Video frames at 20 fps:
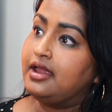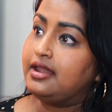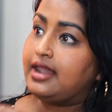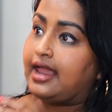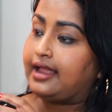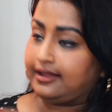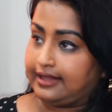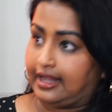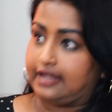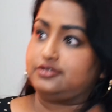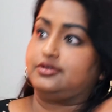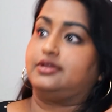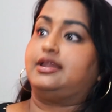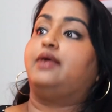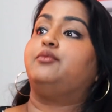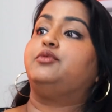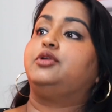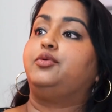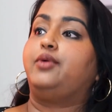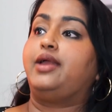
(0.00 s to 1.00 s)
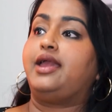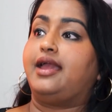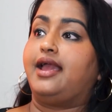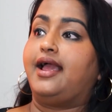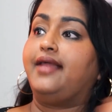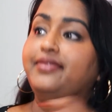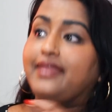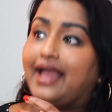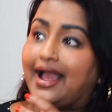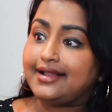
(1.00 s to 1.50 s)
Like, that's what I would wear.
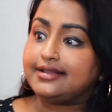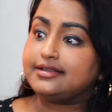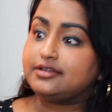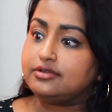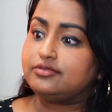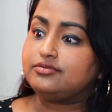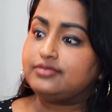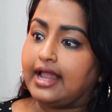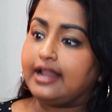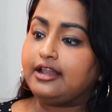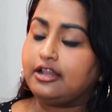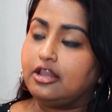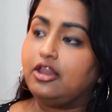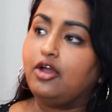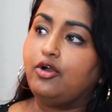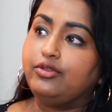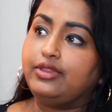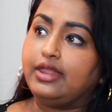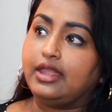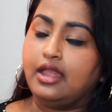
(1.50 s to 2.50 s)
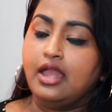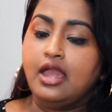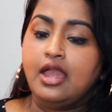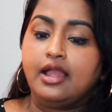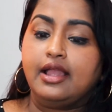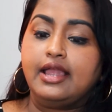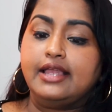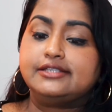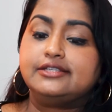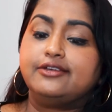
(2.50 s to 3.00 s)
And that clothing
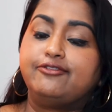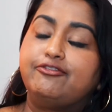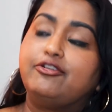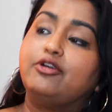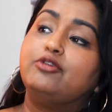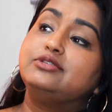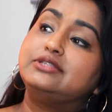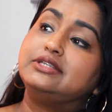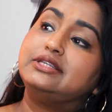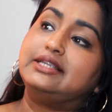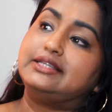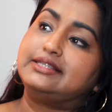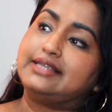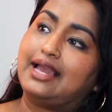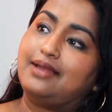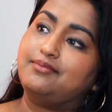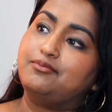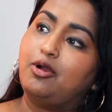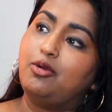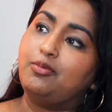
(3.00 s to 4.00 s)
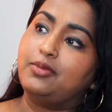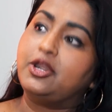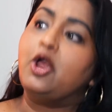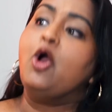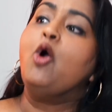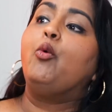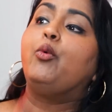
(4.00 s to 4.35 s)
is a frozen in time moment.